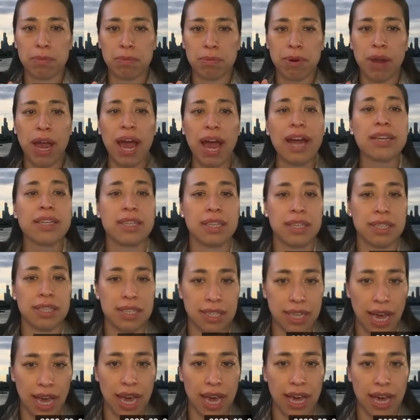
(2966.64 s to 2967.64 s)

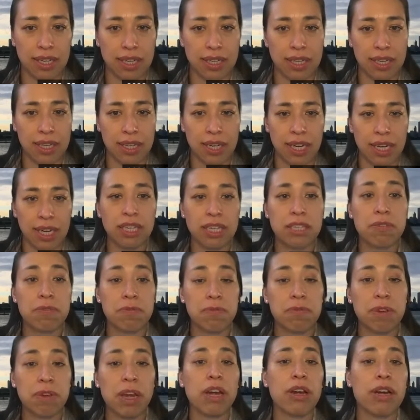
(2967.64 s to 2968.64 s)
practice that it's
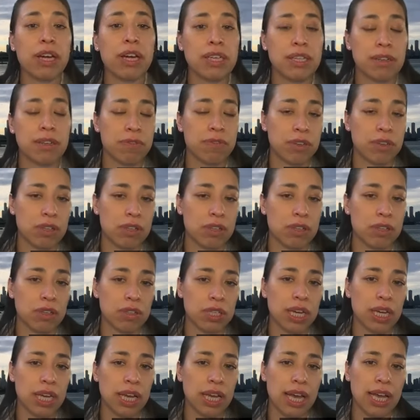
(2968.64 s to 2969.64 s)
very
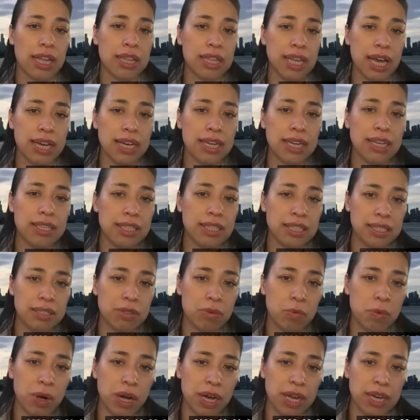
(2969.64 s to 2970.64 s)
difficult and that is
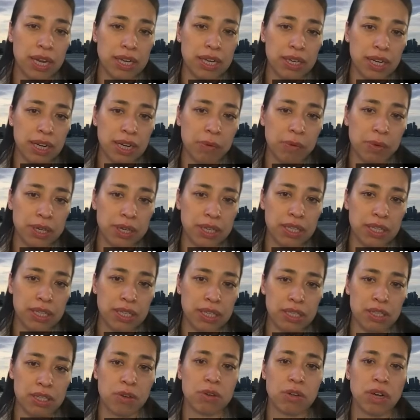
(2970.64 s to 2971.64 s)
what one
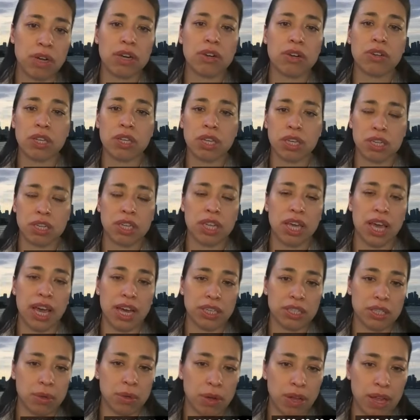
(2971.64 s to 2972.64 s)
of so not only do they
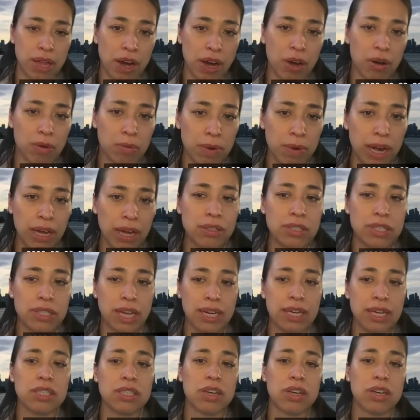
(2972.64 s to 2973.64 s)
ask you on our rounds
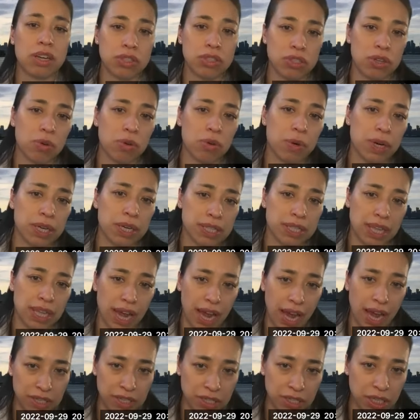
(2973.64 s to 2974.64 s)
that is also what they
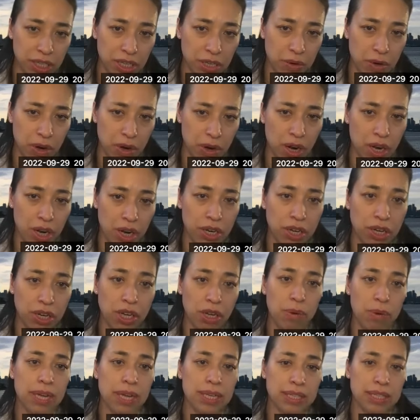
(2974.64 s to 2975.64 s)
ask you on
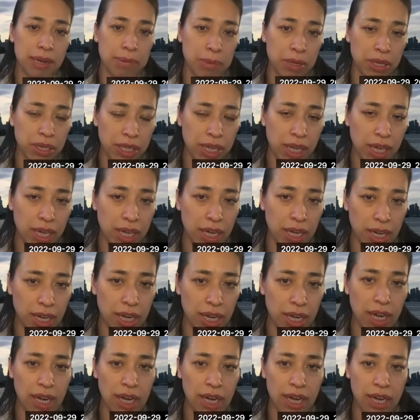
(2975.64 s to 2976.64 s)
usmle
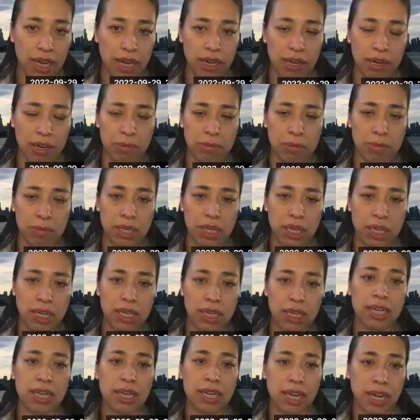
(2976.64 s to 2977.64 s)
um,
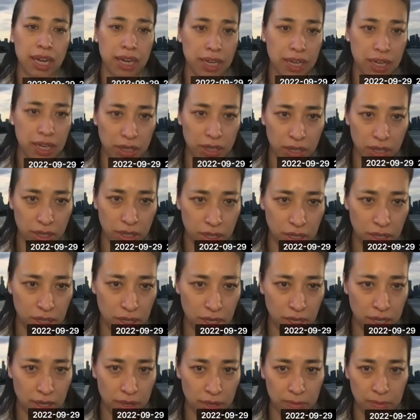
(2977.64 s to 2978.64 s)
canadian
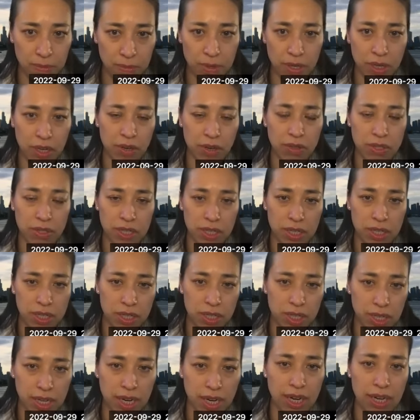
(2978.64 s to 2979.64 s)
the you know
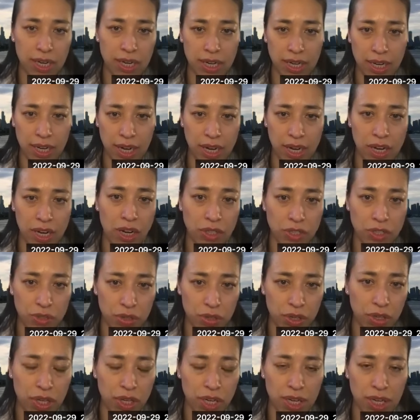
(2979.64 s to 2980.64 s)
canadian and
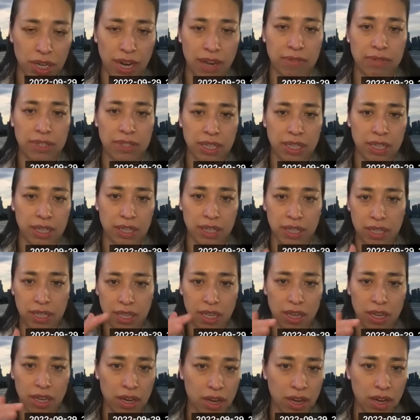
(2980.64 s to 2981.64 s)
australian i've seen
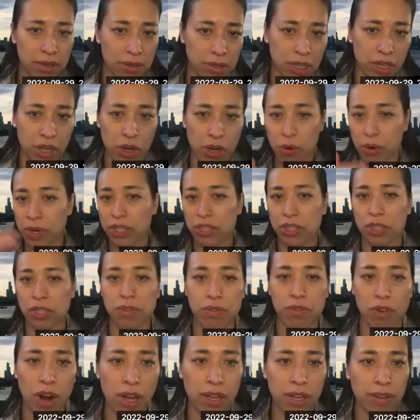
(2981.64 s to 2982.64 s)
the uh, you know questions
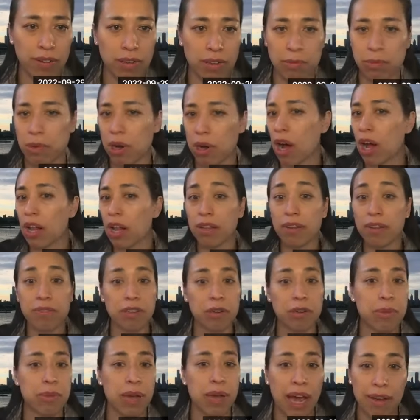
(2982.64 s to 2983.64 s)
for all of them all of
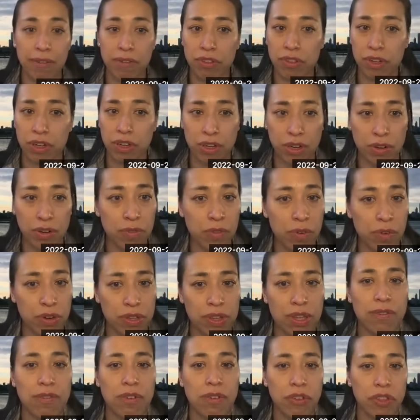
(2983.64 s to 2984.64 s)
them have third and fourth
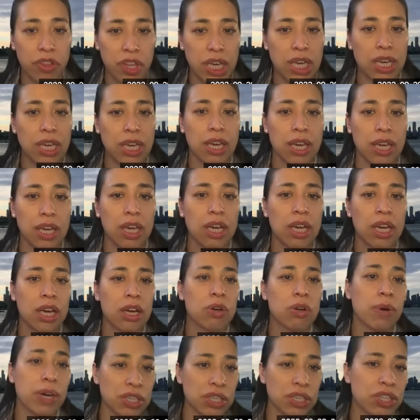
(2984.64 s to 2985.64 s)
level thinking
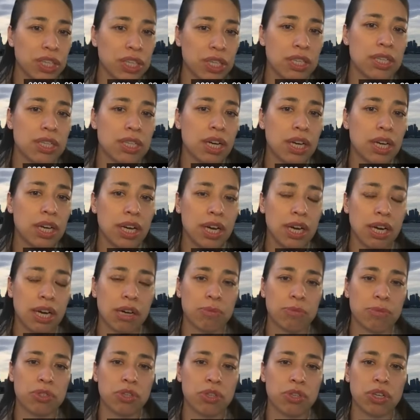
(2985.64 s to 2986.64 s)
questions
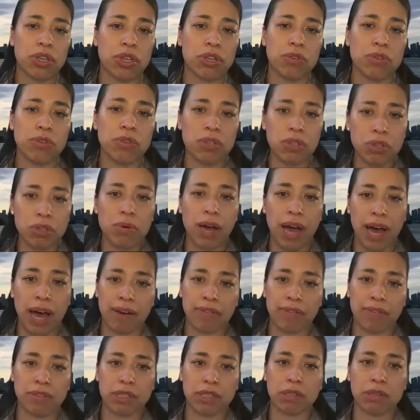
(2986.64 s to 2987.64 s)
um, so you do
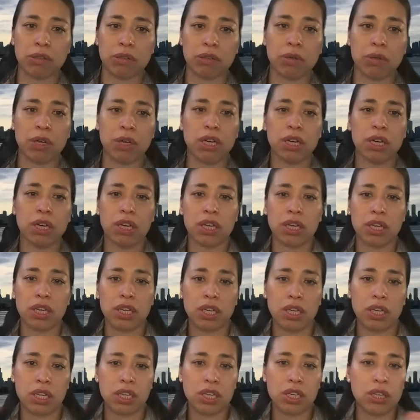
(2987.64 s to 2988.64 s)
have to
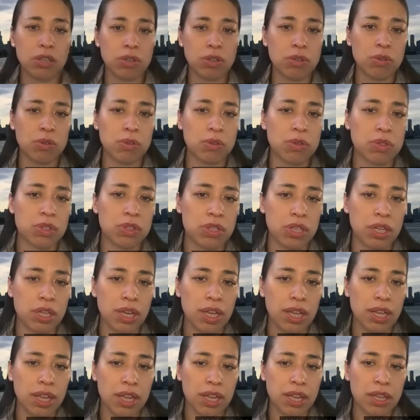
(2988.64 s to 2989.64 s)
use
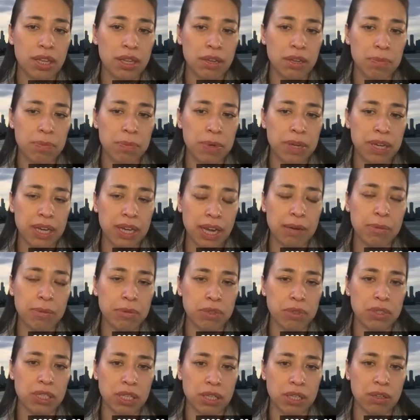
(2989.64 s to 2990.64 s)
be
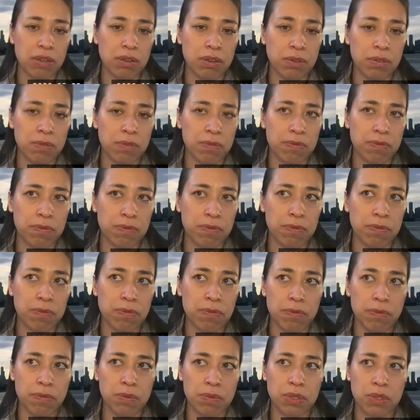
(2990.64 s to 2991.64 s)
able to
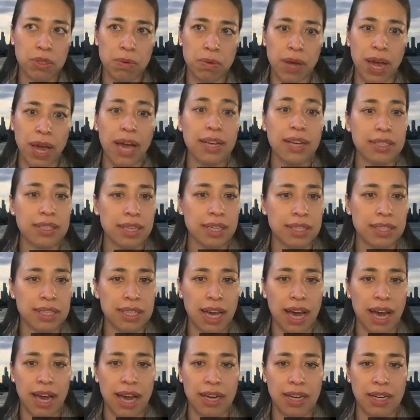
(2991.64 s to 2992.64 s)
to access
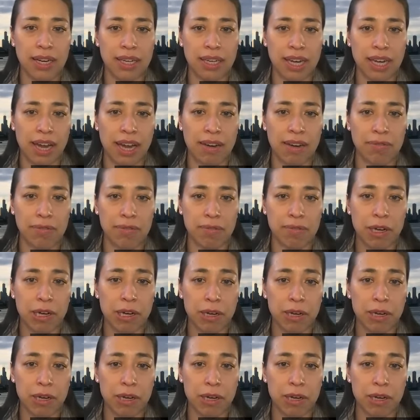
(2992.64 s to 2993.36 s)
that and kind of